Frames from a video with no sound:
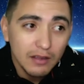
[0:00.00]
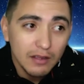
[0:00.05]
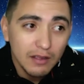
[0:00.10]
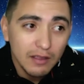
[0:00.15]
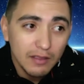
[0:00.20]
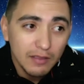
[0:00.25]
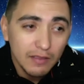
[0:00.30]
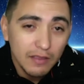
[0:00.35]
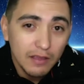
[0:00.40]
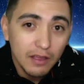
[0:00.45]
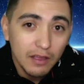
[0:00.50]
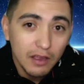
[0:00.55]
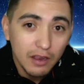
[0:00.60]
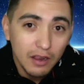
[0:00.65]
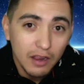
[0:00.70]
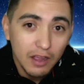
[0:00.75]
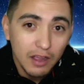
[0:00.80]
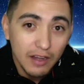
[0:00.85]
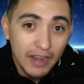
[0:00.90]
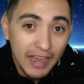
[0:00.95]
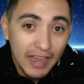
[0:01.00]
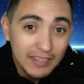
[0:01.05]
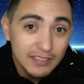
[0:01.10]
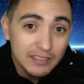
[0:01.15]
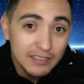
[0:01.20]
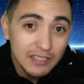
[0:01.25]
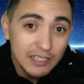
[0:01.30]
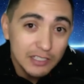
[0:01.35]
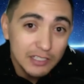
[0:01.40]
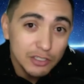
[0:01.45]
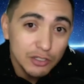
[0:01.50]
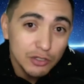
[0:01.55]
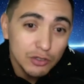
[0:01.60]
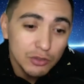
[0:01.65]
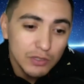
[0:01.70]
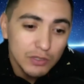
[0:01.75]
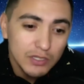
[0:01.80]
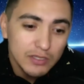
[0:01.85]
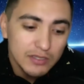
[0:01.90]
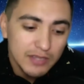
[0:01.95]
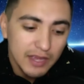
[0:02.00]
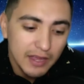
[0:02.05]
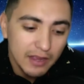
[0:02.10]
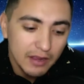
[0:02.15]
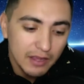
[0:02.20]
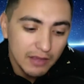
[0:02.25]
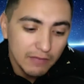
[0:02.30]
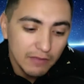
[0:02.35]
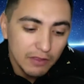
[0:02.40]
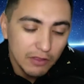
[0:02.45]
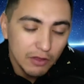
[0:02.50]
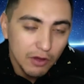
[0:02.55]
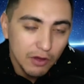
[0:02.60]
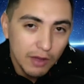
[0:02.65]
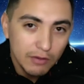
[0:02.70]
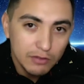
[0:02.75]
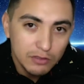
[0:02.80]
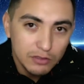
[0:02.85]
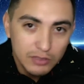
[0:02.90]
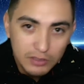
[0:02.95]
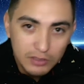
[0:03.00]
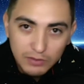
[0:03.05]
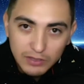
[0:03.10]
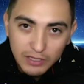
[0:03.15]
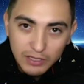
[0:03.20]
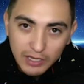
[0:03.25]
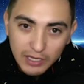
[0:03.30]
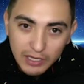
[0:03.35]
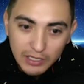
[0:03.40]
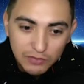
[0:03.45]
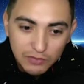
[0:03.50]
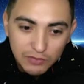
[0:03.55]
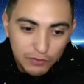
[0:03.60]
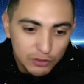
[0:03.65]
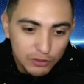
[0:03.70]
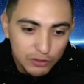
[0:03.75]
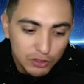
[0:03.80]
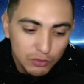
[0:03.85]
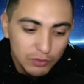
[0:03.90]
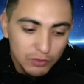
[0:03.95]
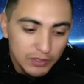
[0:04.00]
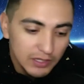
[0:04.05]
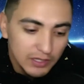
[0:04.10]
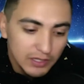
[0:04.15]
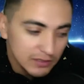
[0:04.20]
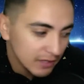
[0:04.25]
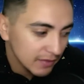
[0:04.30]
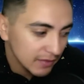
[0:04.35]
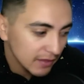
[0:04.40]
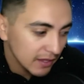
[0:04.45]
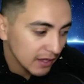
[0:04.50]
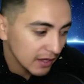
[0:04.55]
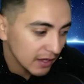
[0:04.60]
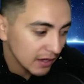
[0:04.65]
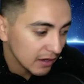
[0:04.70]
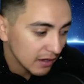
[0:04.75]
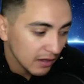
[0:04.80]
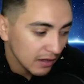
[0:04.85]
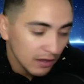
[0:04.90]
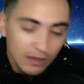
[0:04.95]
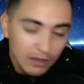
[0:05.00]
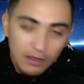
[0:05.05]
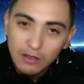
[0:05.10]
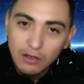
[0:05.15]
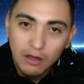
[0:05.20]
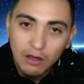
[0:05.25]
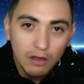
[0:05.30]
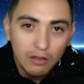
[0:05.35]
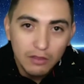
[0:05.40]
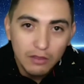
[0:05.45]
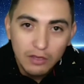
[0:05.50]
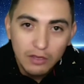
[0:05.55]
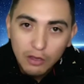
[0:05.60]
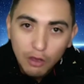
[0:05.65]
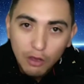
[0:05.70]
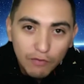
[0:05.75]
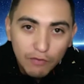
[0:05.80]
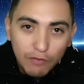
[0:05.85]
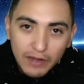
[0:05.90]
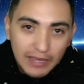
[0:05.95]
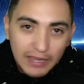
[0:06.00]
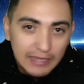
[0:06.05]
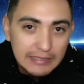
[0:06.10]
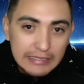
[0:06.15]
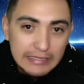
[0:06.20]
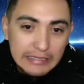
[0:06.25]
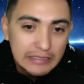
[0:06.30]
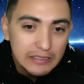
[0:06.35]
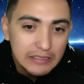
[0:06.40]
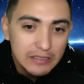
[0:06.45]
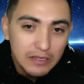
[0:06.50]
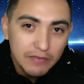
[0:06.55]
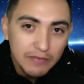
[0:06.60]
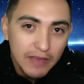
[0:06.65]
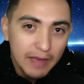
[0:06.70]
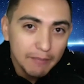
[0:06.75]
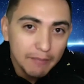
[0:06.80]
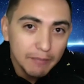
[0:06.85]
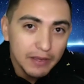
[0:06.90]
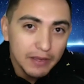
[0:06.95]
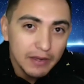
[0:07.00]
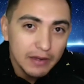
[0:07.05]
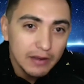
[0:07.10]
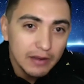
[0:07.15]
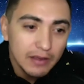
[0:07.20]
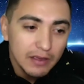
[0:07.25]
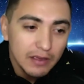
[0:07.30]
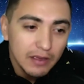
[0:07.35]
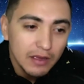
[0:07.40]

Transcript: The nice thing too is that even though I was only with the kids for 2 weeks, and then all the COVID-19 stuff happened,